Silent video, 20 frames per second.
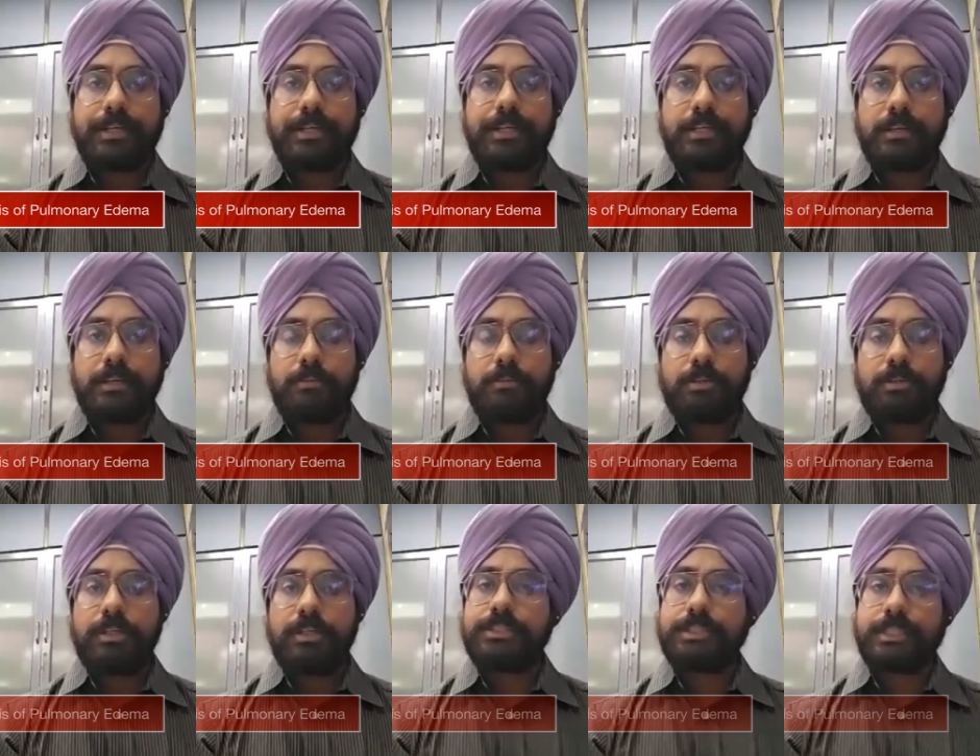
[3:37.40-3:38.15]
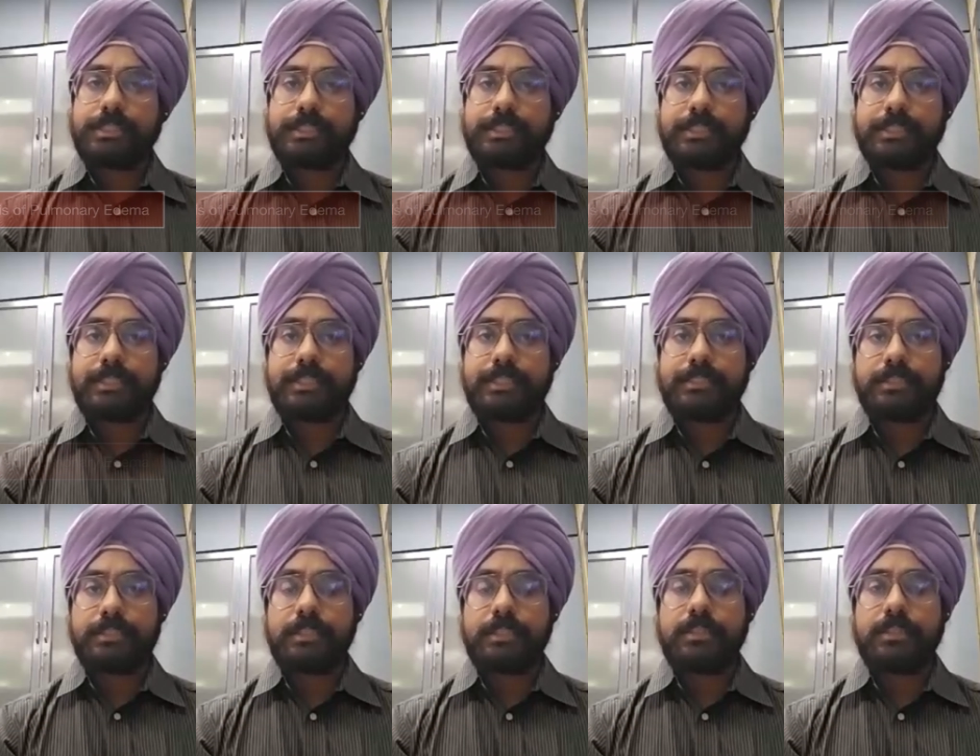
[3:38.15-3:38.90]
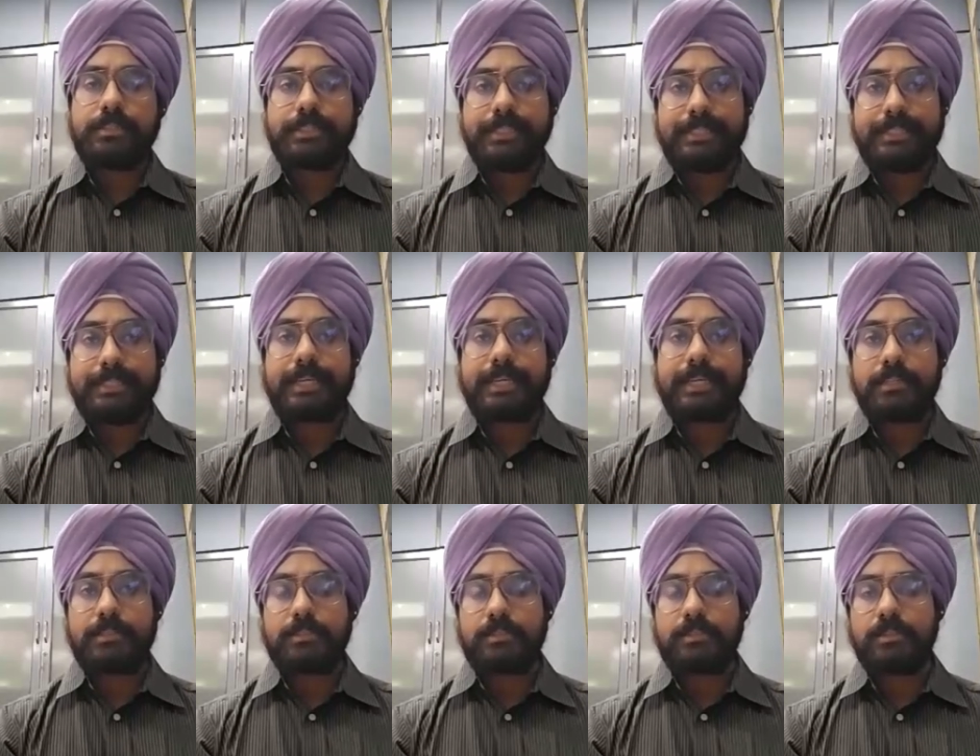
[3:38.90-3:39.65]
idea about it. A chest X-ray is done, a C T
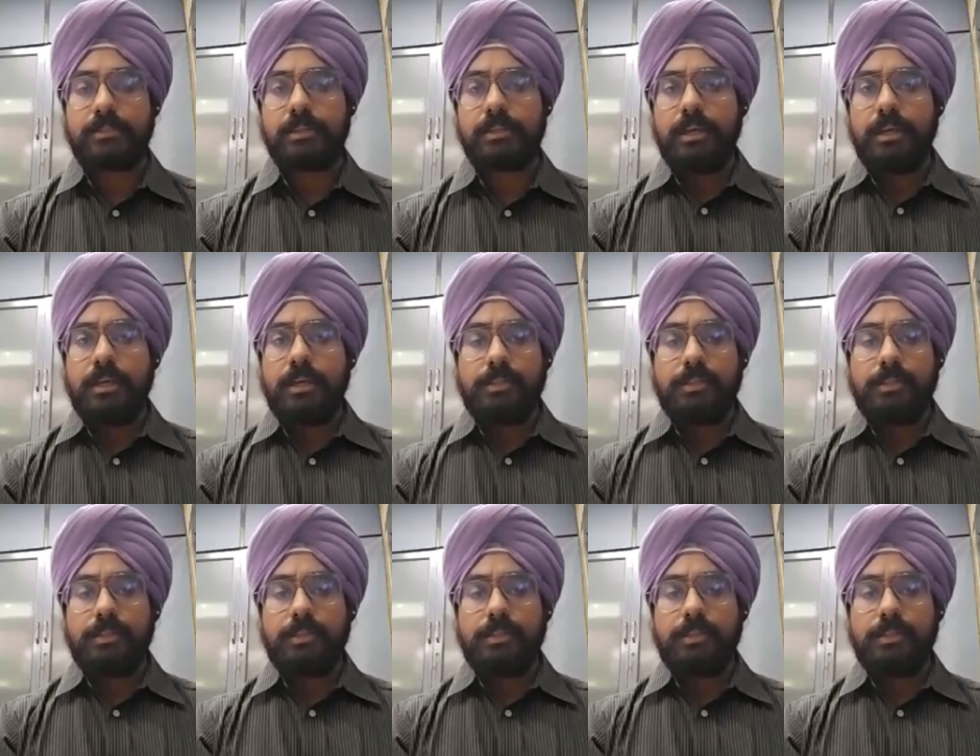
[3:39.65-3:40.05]
scan is done.